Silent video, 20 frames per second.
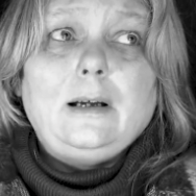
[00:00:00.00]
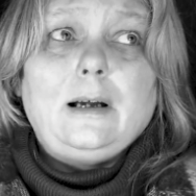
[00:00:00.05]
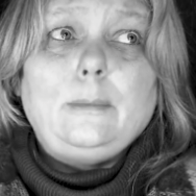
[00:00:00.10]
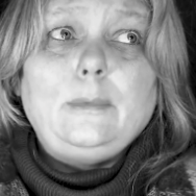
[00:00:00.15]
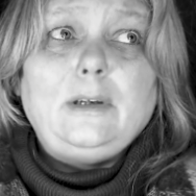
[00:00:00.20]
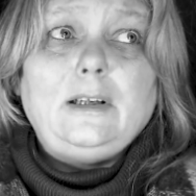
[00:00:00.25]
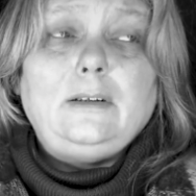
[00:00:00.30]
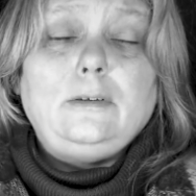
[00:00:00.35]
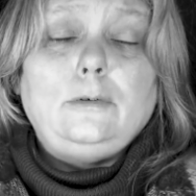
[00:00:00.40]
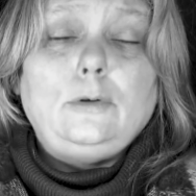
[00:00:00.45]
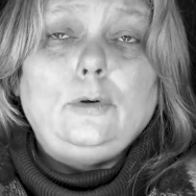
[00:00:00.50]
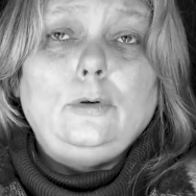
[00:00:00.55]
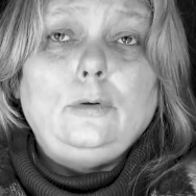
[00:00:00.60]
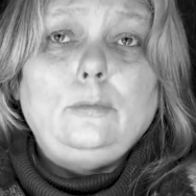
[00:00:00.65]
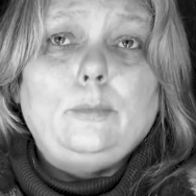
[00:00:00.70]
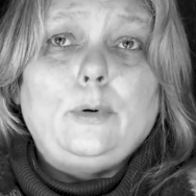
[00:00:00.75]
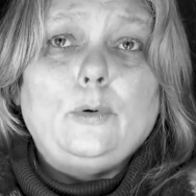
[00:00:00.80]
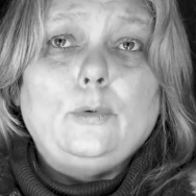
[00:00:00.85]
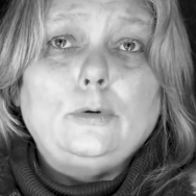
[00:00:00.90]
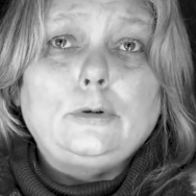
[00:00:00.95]
I mean,
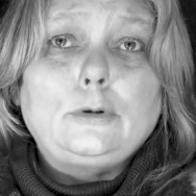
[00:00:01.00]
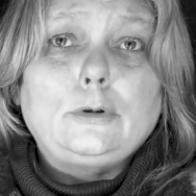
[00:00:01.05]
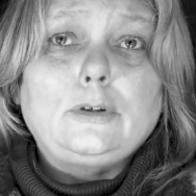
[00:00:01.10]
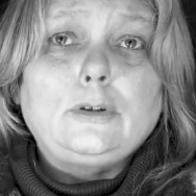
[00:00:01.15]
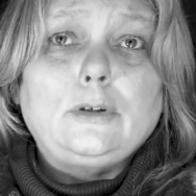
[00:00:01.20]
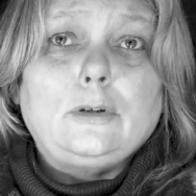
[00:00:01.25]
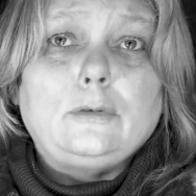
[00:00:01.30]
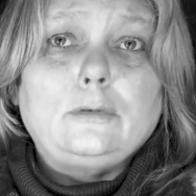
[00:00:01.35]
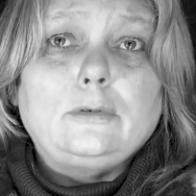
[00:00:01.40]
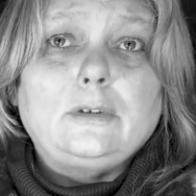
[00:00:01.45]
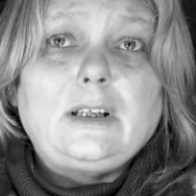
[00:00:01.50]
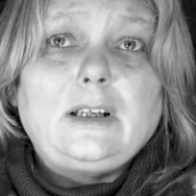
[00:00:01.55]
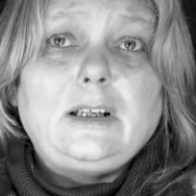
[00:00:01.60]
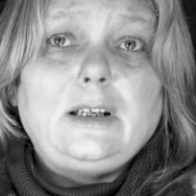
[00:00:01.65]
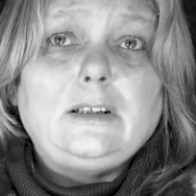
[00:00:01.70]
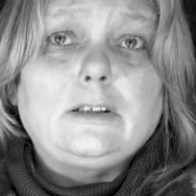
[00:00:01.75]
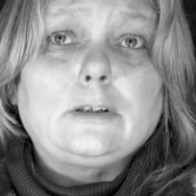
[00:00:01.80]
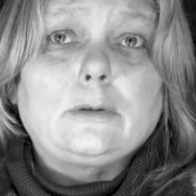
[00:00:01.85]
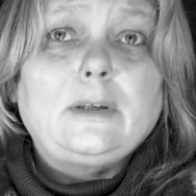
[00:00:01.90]
doing posting all day is